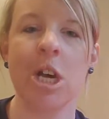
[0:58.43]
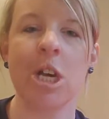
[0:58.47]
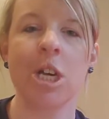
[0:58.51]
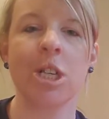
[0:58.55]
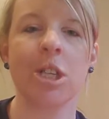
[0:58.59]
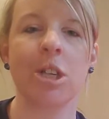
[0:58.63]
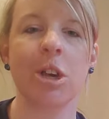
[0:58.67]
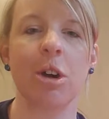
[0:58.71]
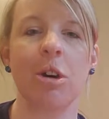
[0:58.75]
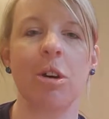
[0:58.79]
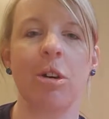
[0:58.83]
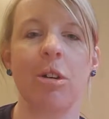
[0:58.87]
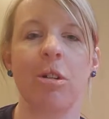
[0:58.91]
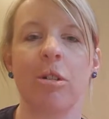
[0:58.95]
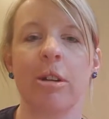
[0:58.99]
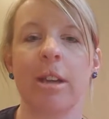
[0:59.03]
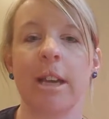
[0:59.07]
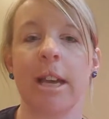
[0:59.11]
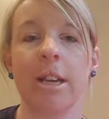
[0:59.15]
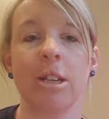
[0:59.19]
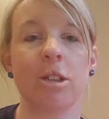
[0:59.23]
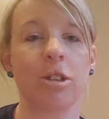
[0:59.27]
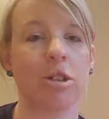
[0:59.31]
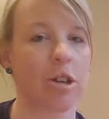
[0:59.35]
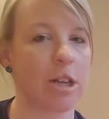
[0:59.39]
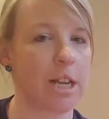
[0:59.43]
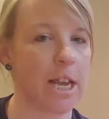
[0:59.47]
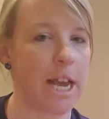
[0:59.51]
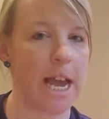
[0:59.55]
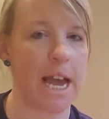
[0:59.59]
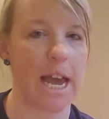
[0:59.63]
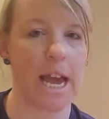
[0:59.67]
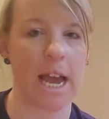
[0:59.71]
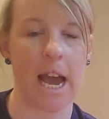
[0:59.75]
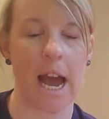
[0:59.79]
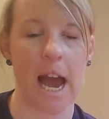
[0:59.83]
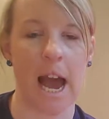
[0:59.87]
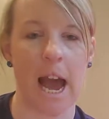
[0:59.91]
So
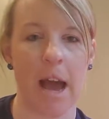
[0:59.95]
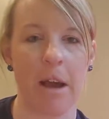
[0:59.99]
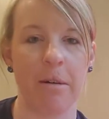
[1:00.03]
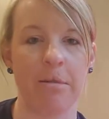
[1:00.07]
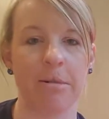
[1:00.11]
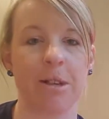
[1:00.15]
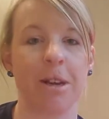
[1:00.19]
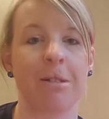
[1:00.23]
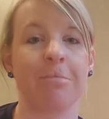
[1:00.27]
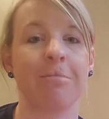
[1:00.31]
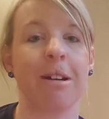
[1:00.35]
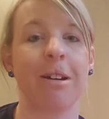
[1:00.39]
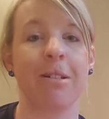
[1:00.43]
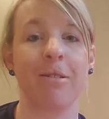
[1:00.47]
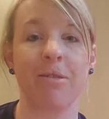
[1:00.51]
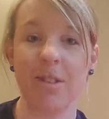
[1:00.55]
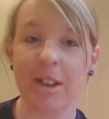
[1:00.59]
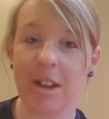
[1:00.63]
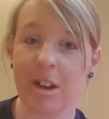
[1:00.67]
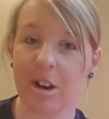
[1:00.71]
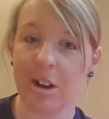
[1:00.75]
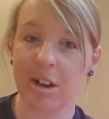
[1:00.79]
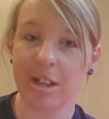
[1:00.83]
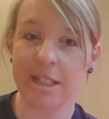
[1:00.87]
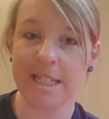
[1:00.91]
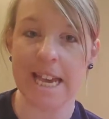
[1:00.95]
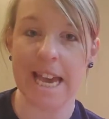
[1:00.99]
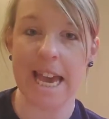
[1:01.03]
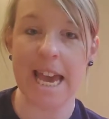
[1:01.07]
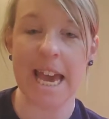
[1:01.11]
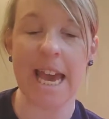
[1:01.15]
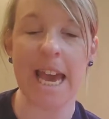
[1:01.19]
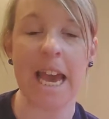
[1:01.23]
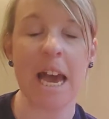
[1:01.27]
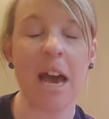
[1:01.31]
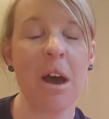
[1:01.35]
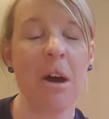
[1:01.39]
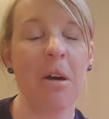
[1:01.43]
yesterday I was on my feet all
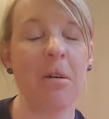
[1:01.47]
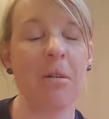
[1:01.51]
day.